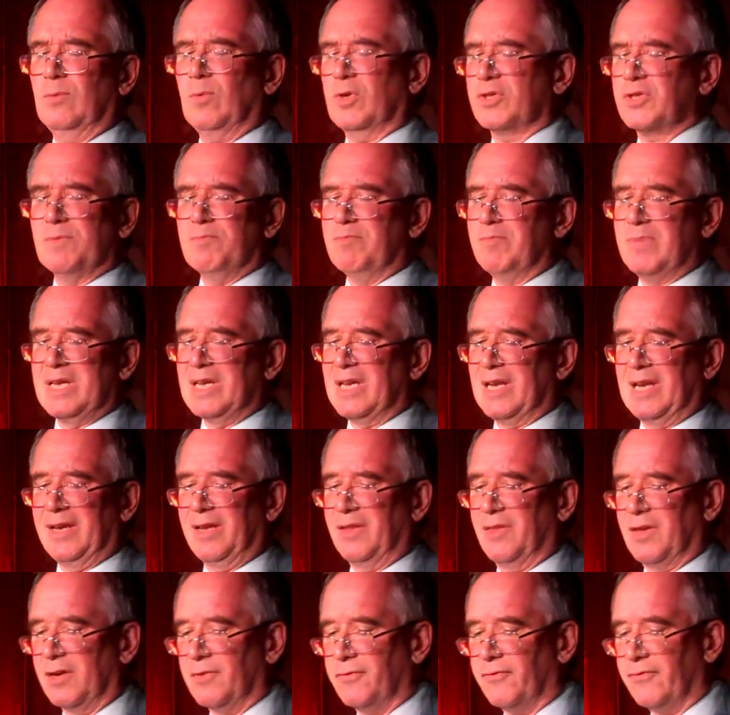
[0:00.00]
It wasn't
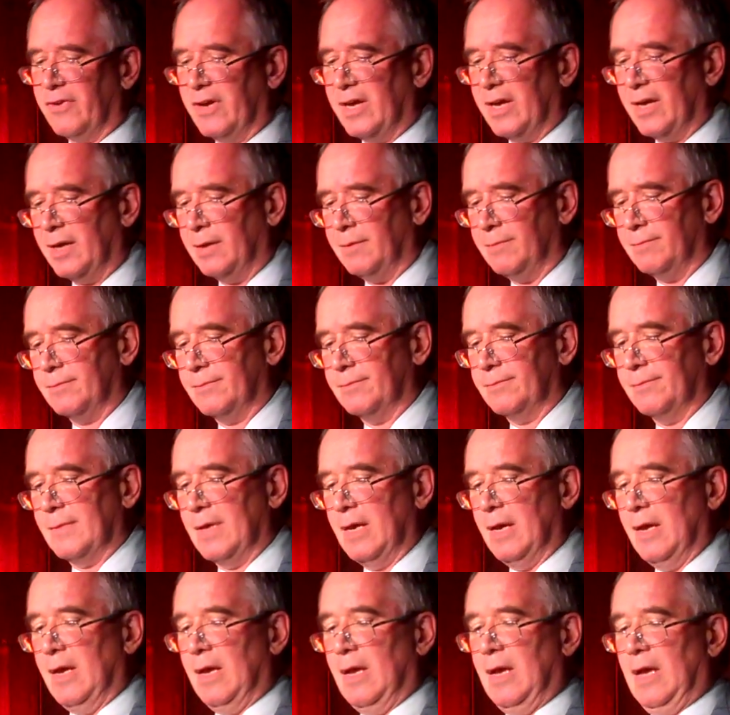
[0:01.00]
merely the affair.
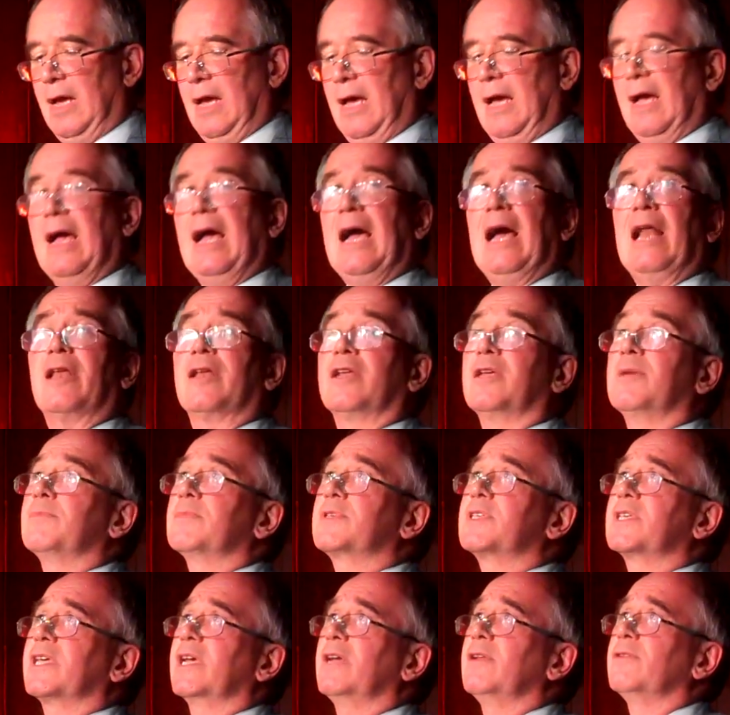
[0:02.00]
Alan
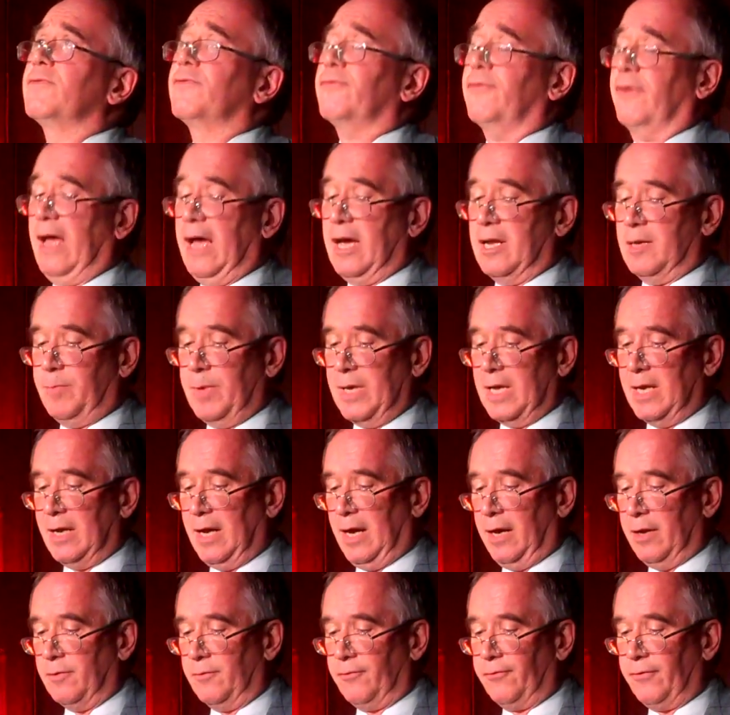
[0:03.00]
himself had
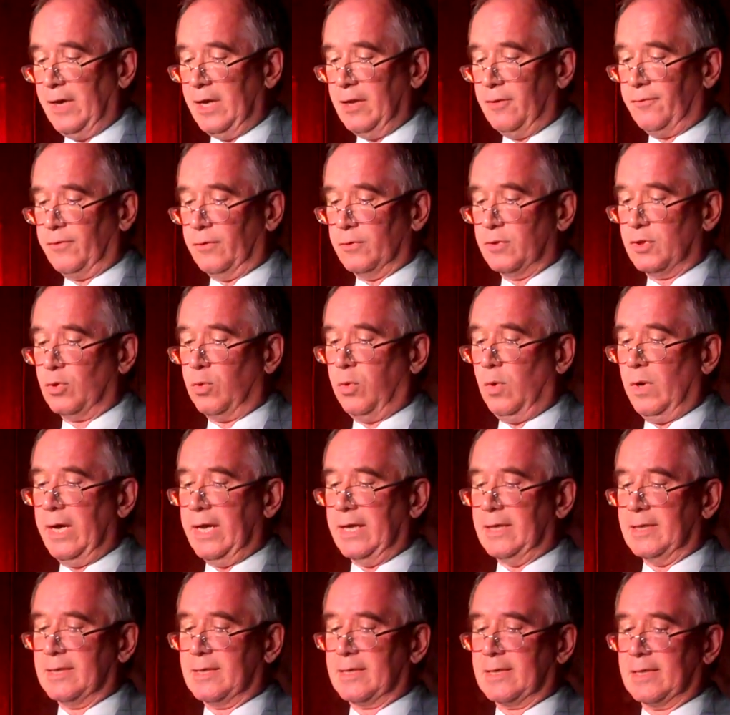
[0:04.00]
been unfaithful
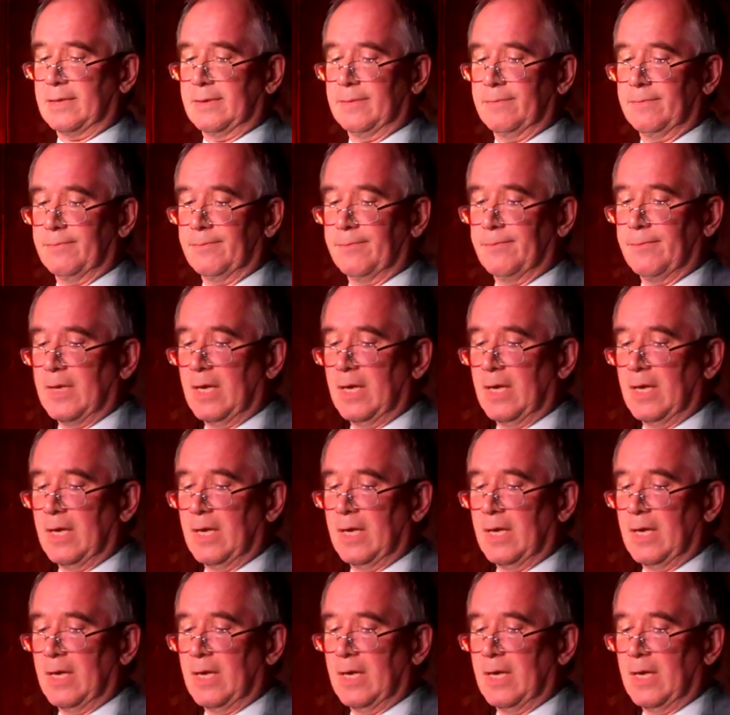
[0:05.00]
twice.